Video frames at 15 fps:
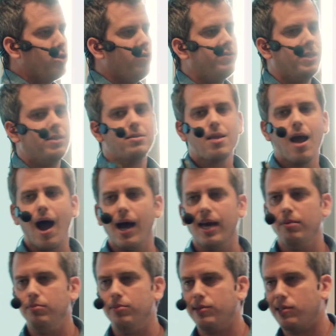of the
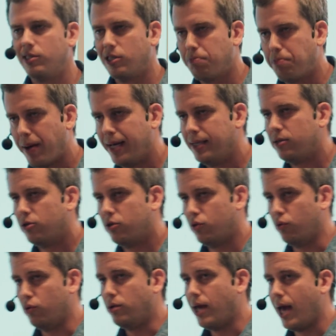time spent
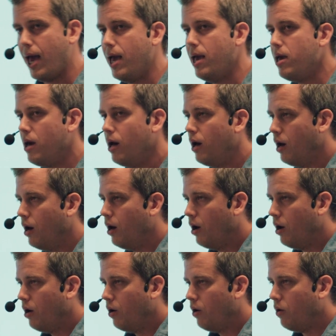today
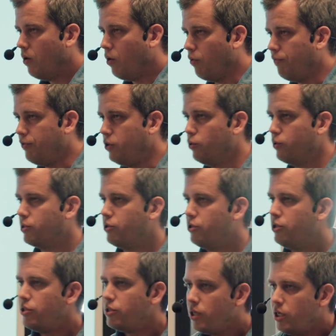of
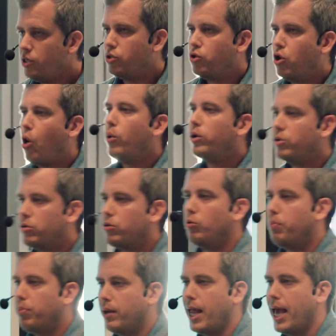users is going through
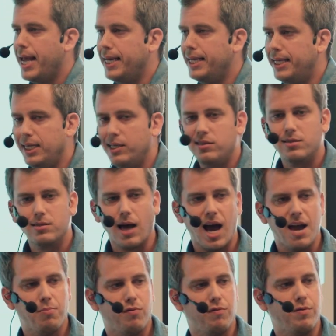playing these
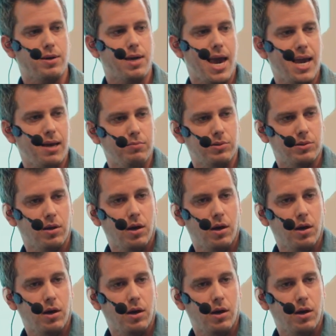type of games,